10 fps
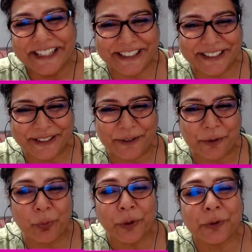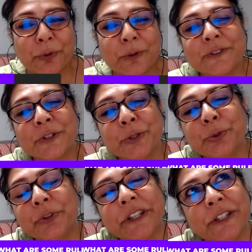What rules do
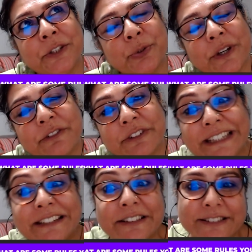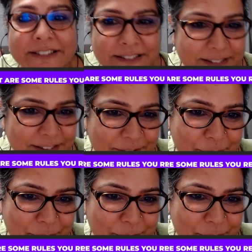you think you have rewritten